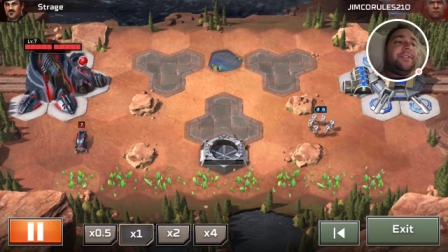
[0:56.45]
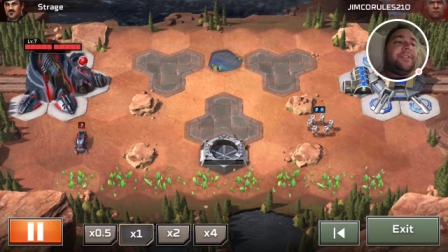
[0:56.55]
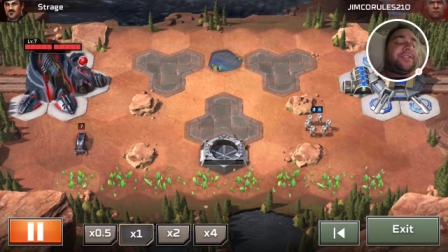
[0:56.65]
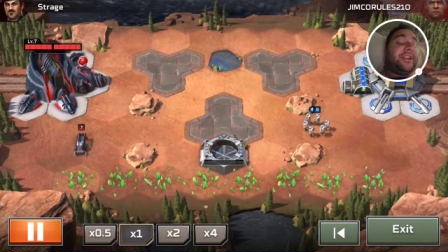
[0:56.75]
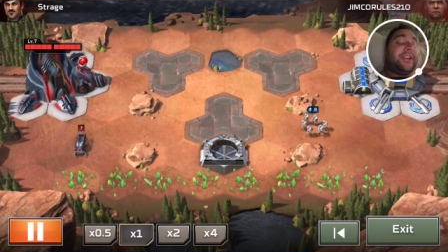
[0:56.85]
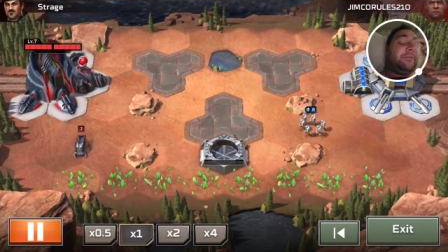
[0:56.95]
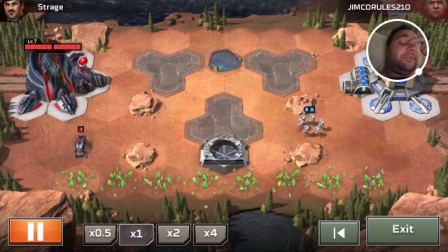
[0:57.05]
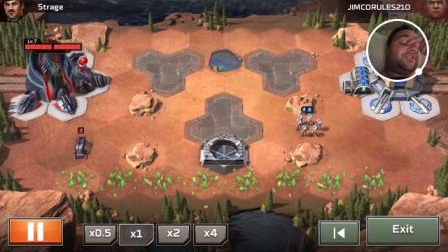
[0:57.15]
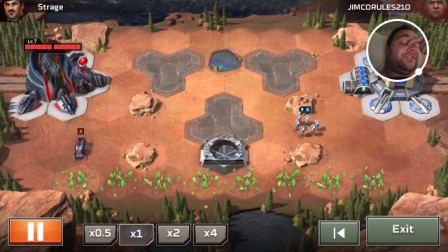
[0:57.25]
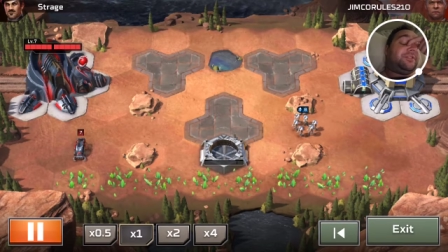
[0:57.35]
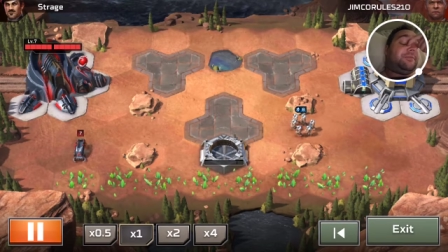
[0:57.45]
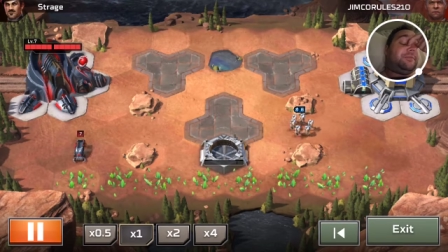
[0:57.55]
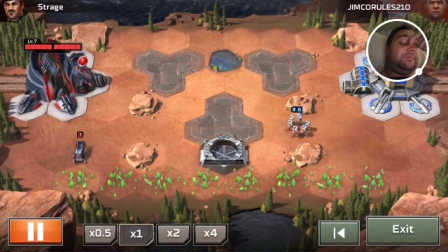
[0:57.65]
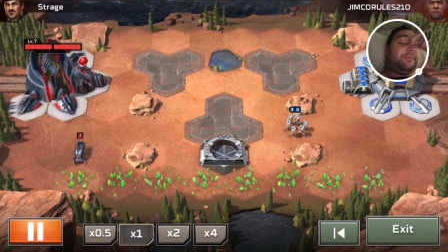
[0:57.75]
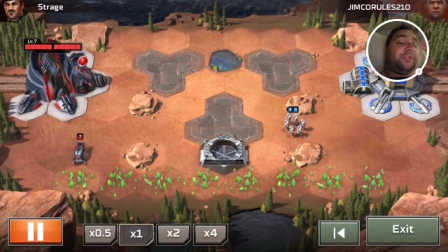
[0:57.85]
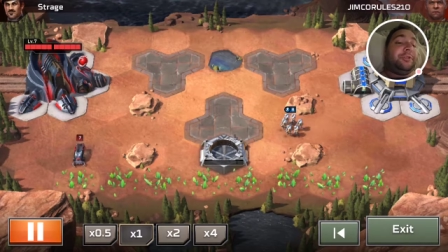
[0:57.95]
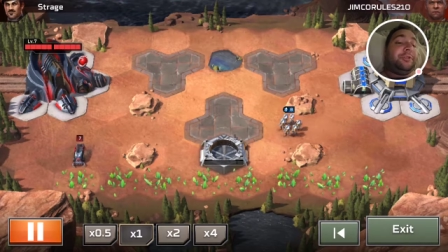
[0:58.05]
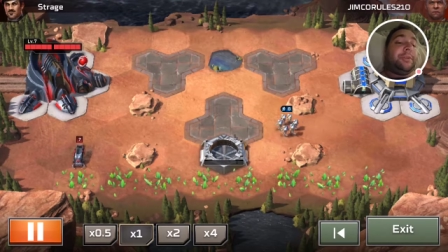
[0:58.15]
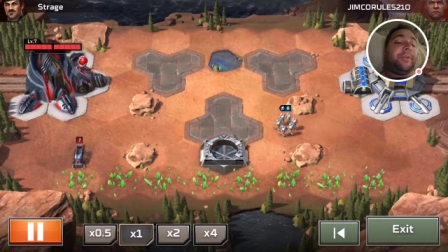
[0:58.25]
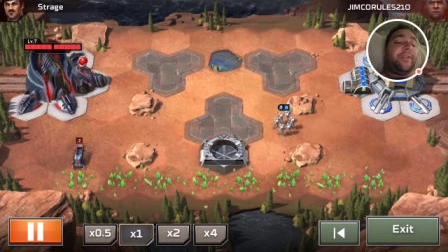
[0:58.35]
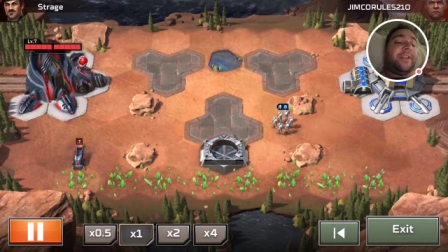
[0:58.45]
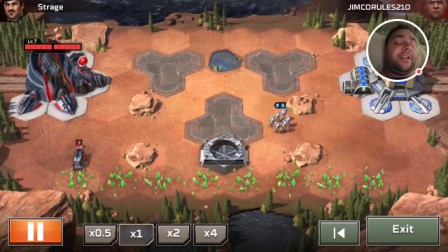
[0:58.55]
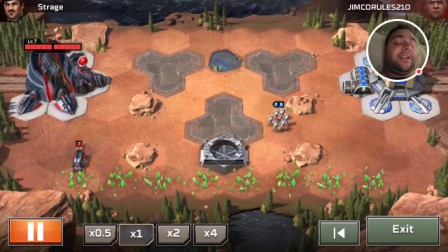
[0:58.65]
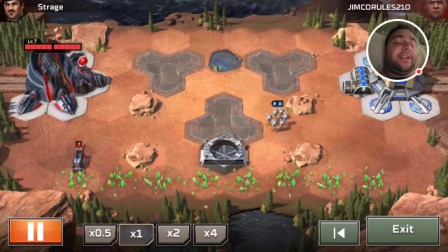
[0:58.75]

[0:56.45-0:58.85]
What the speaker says: the sound was screwed up on that.